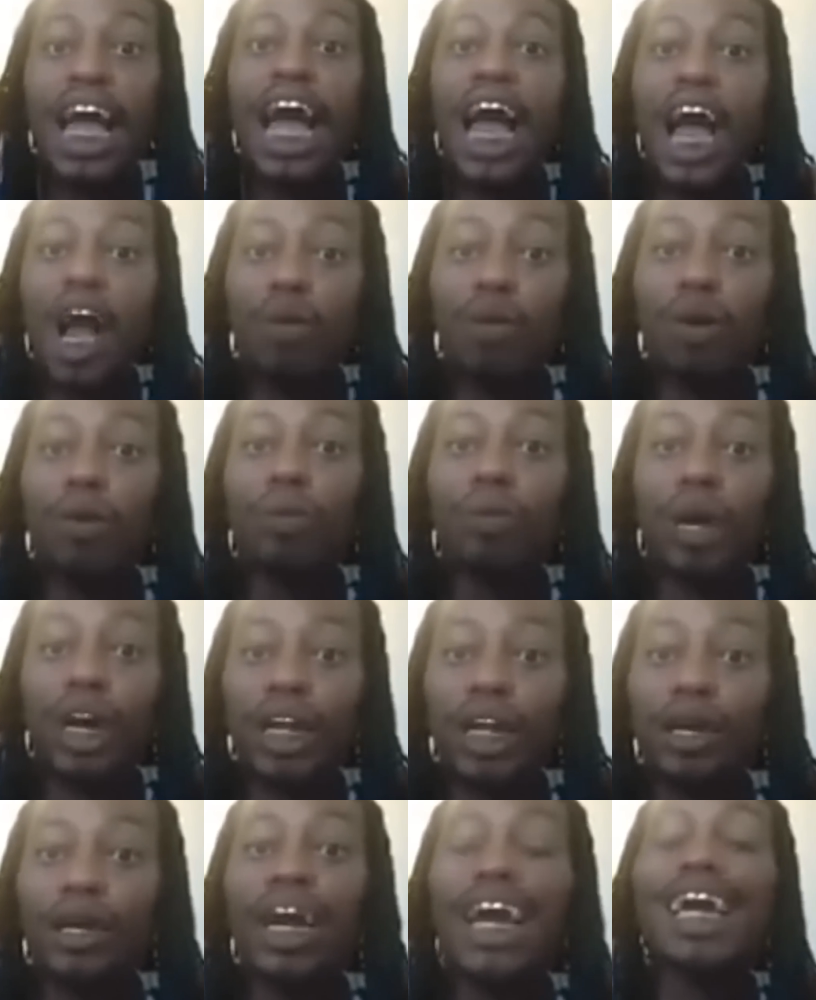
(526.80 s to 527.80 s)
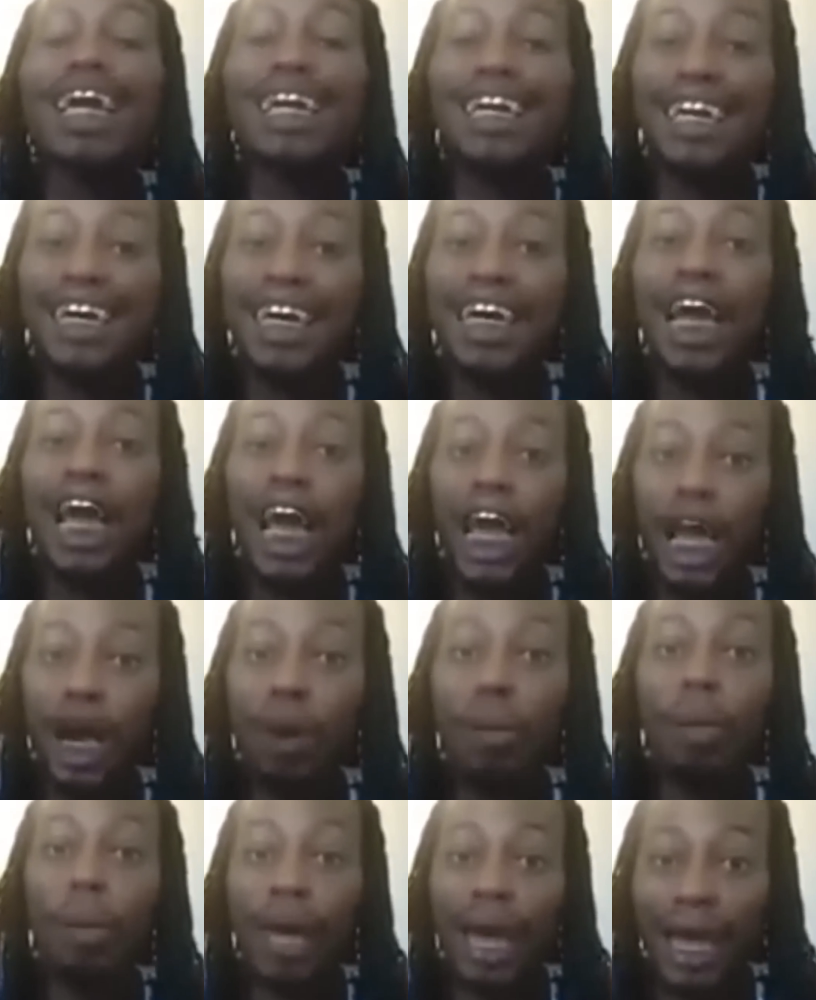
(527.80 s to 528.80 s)
I would rather a
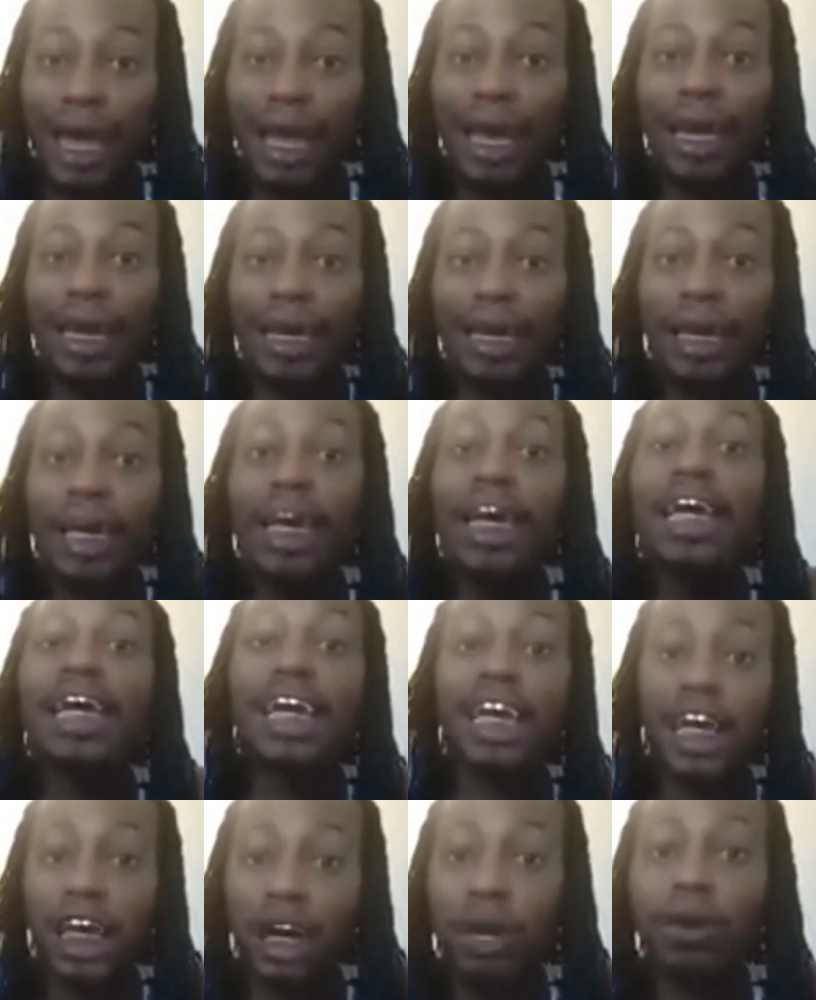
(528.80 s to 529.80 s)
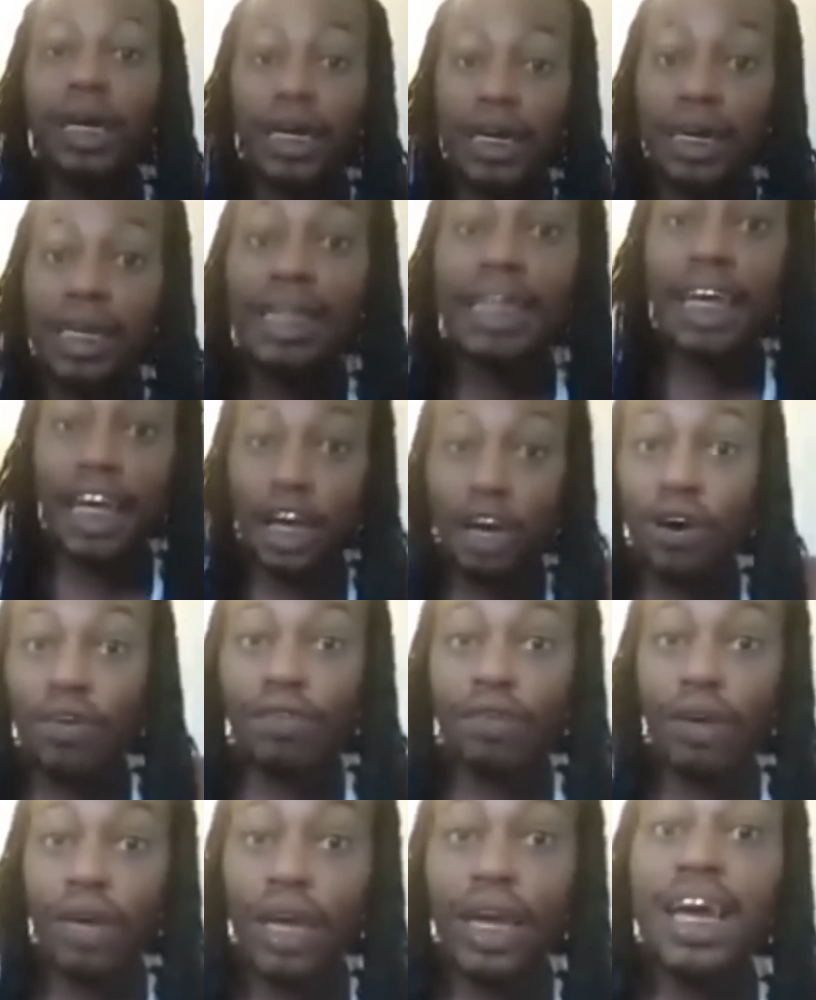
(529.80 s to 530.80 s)
DL man kill
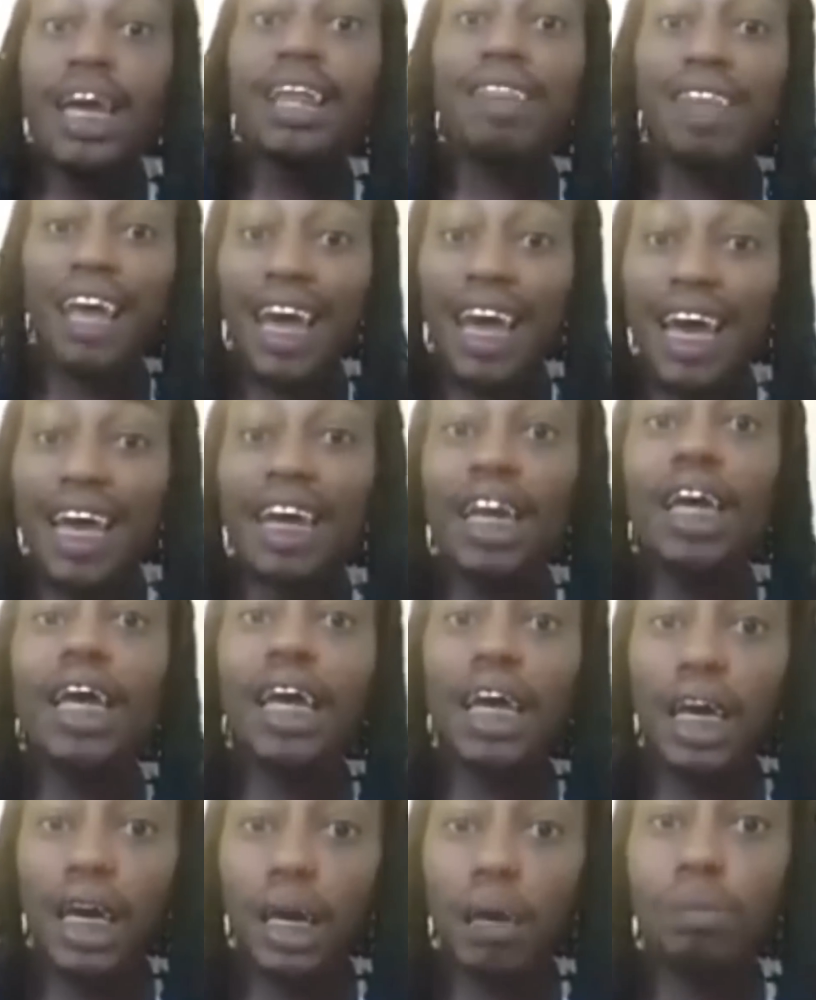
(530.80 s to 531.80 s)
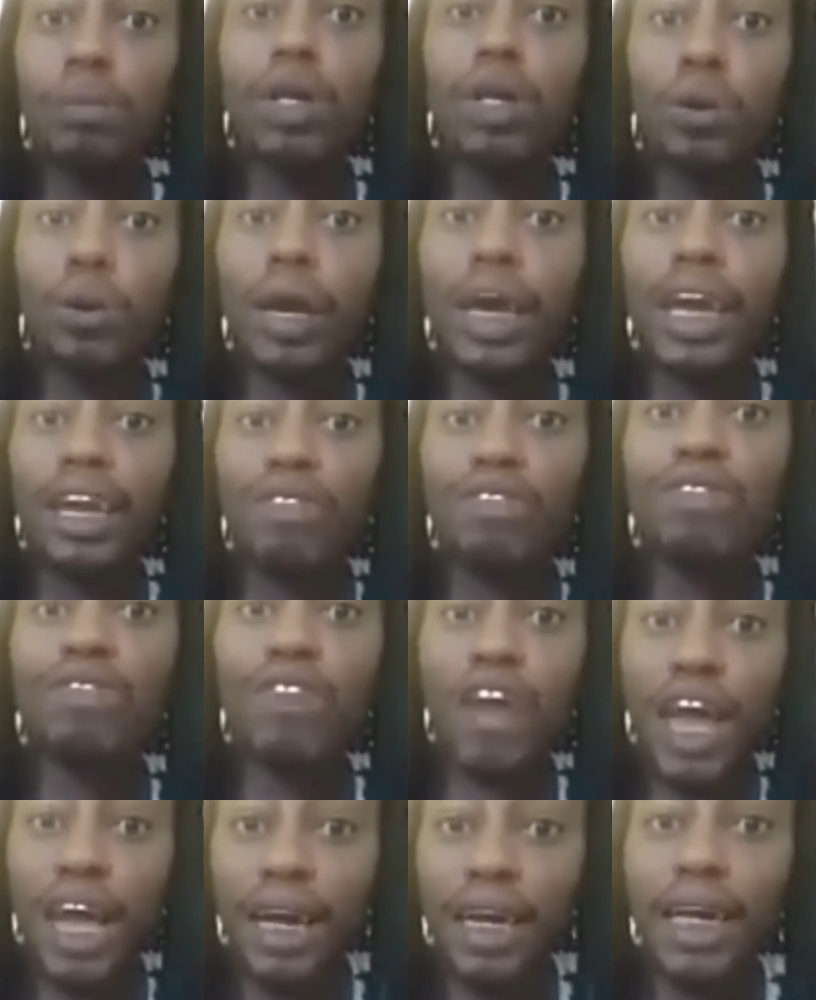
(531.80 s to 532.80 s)
himself than him to
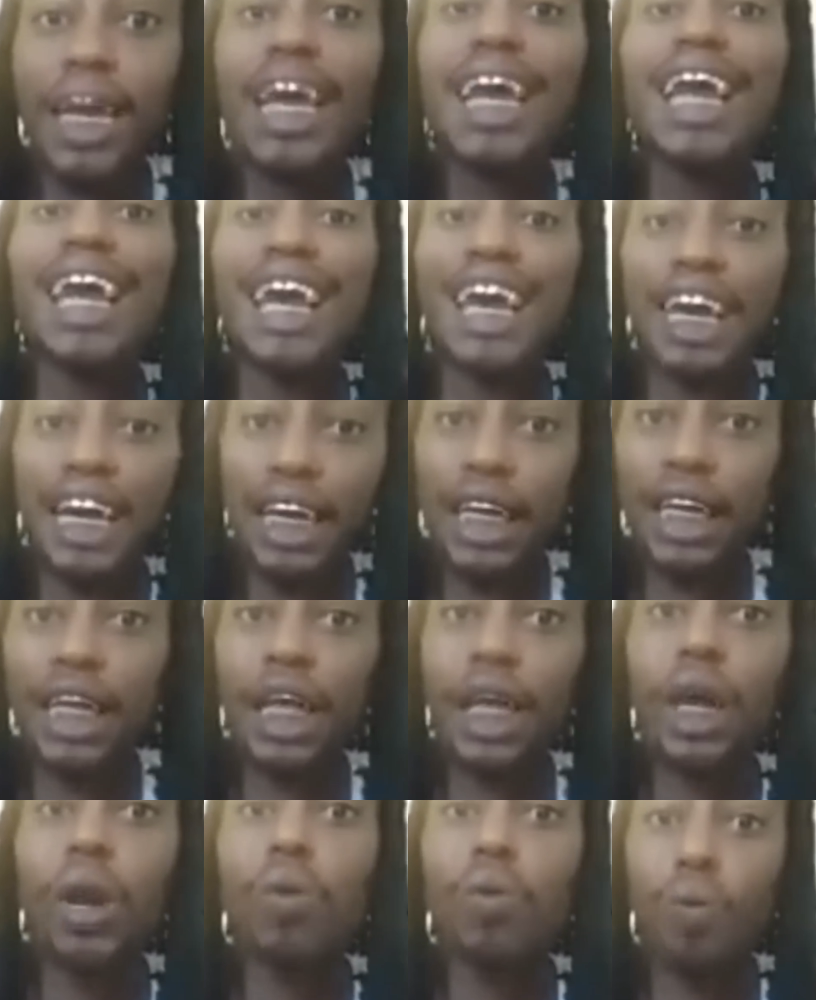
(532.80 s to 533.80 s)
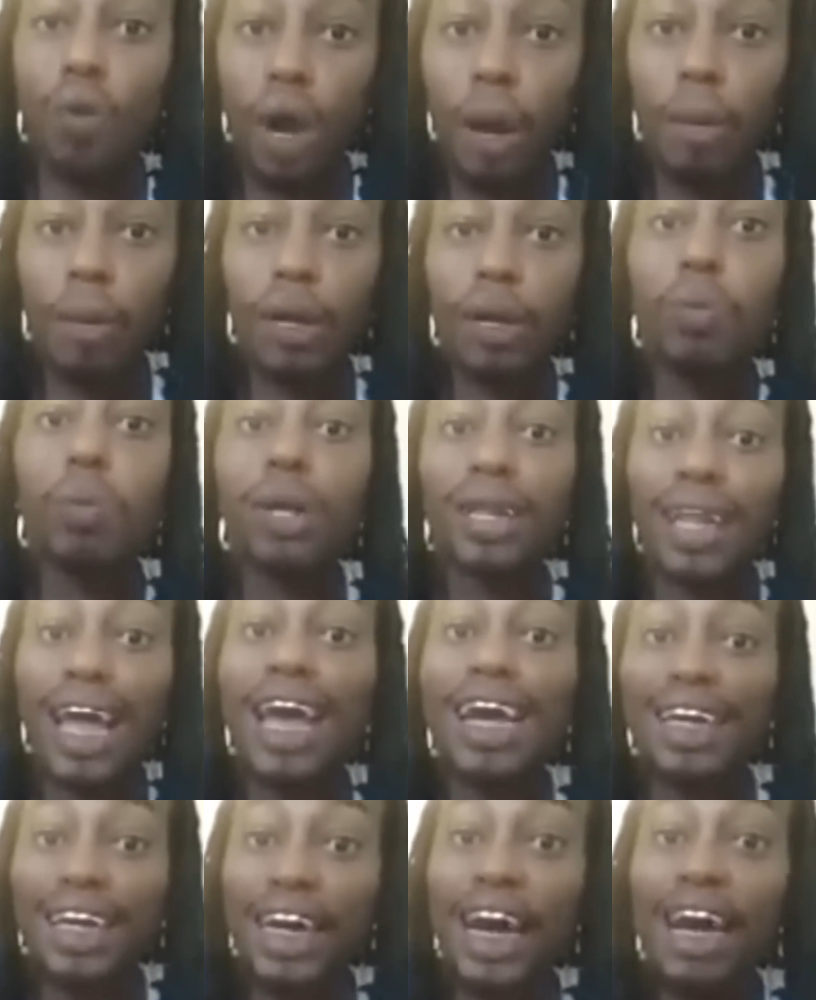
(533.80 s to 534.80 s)
infect an innocent woman with
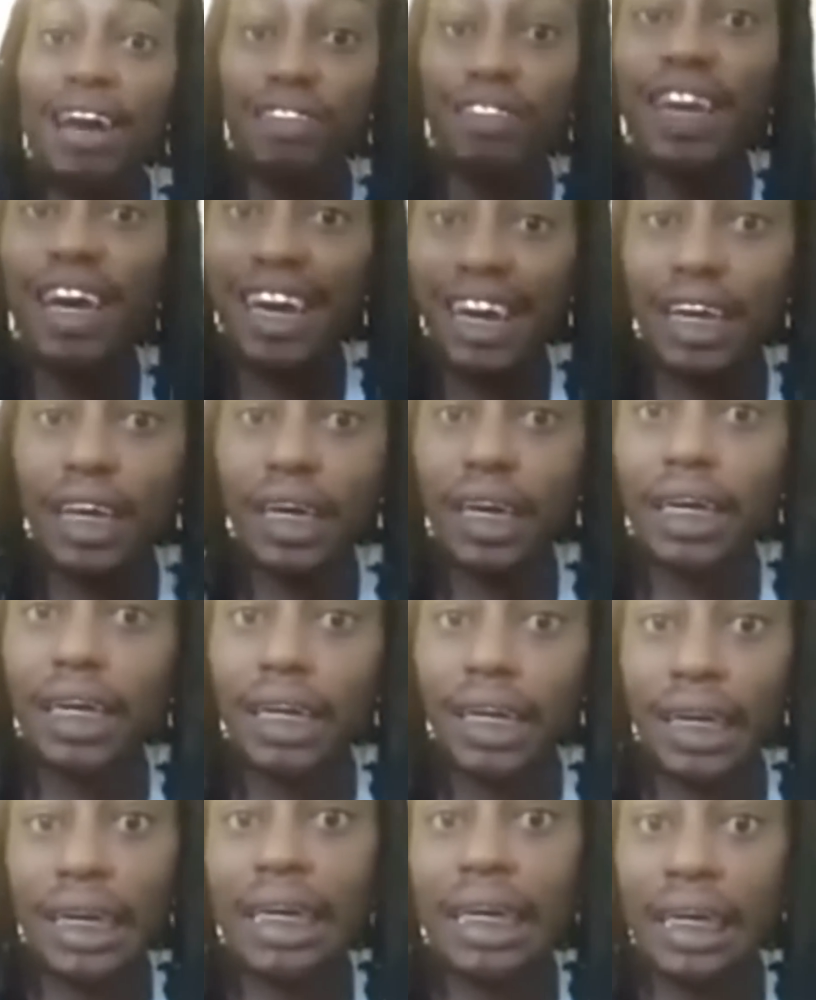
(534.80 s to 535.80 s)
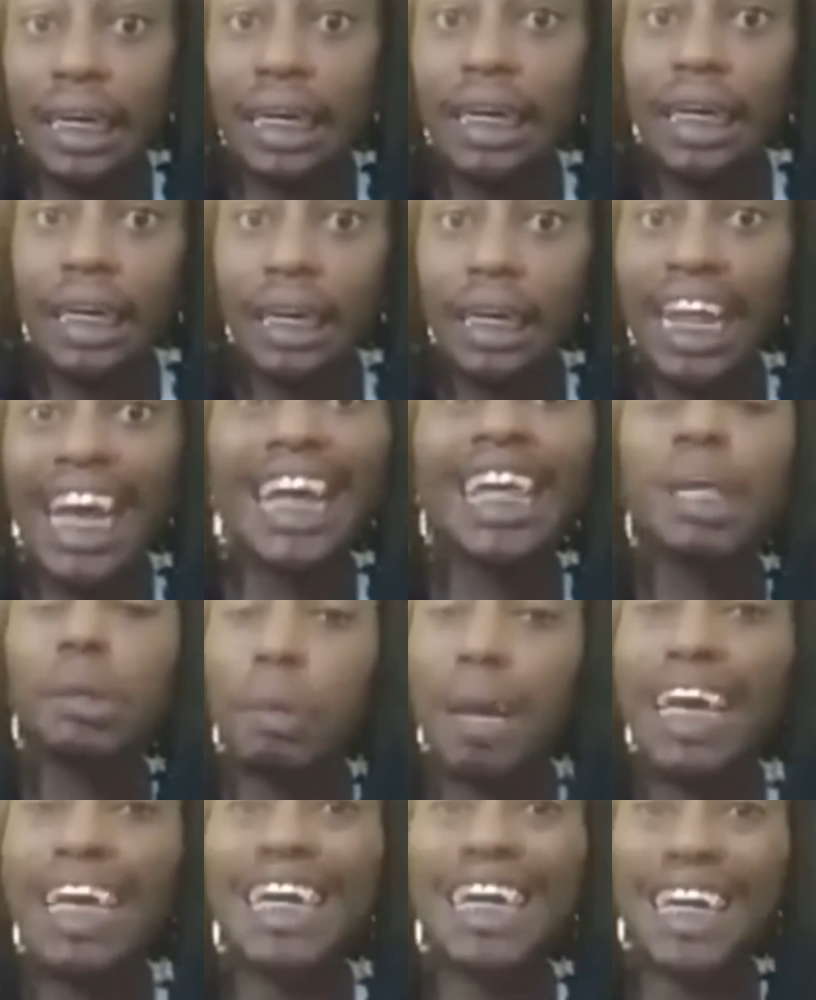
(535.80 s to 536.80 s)
HIV. That's
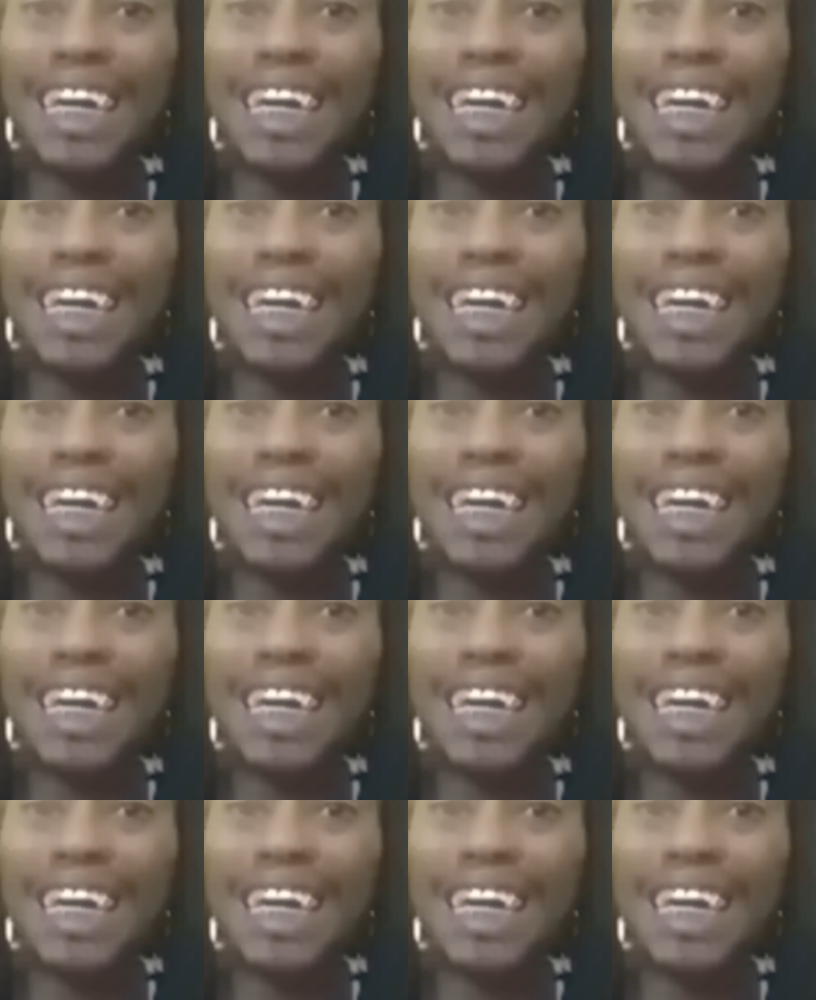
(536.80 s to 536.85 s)
my